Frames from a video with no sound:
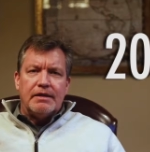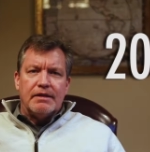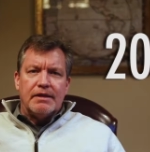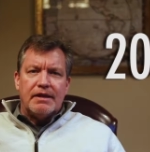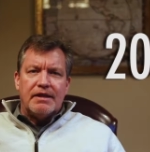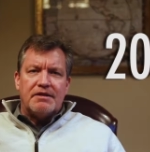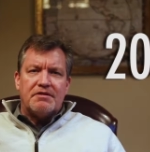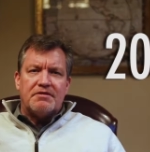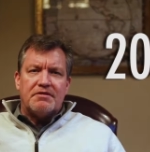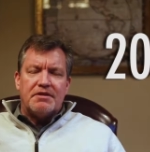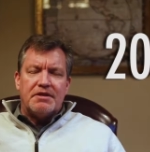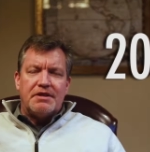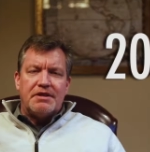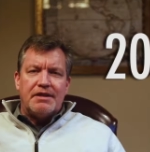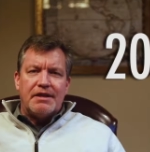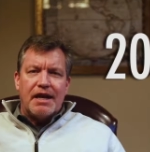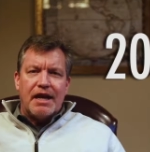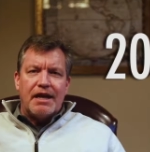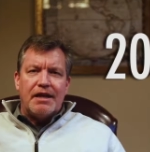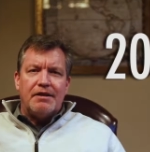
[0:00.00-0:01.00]
less
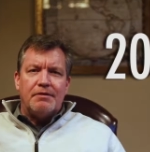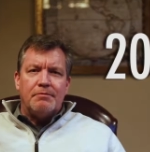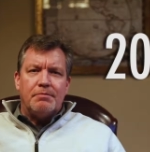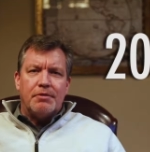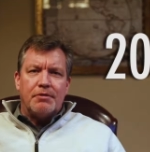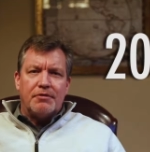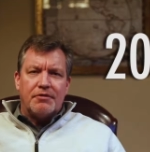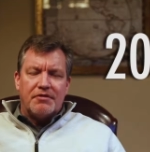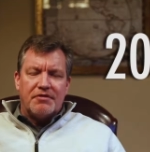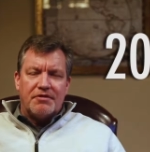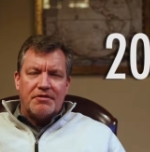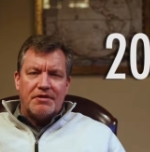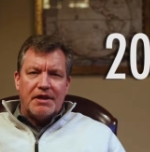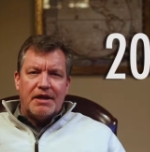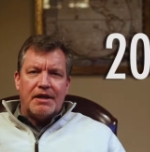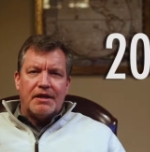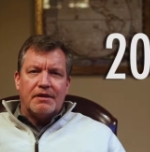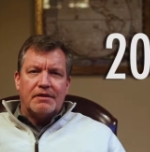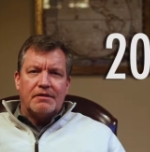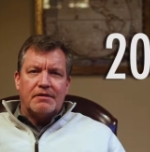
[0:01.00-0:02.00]
than
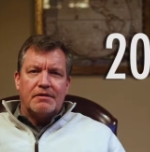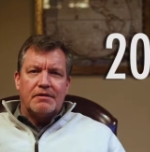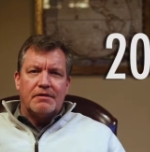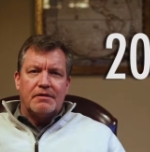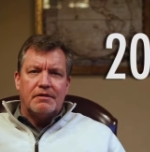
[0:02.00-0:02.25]
9%